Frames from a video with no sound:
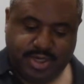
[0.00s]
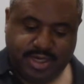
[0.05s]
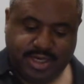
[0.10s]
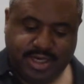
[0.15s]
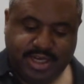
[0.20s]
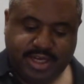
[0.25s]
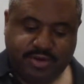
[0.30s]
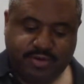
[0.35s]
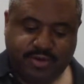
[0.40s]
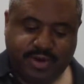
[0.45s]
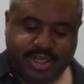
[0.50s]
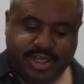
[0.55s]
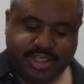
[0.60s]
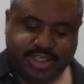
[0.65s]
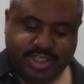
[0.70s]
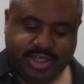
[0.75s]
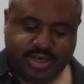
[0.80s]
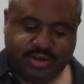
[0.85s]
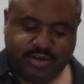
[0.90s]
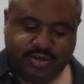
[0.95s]
literally
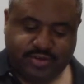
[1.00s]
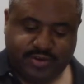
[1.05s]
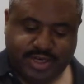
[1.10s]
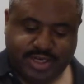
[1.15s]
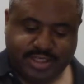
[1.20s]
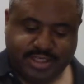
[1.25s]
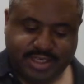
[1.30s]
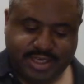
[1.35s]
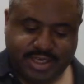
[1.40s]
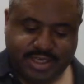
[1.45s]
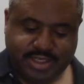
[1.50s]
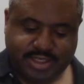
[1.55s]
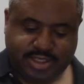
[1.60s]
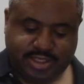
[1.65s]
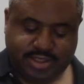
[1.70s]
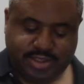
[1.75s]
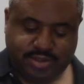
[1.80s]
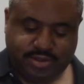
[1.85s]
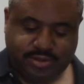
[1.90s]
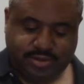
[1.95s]

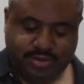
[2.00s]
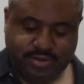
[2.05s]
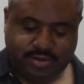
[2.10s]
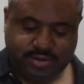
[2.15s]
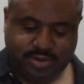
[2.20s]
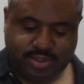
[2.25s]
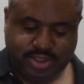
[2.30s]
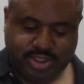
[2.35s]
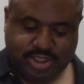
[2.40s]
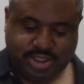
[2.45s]
translates to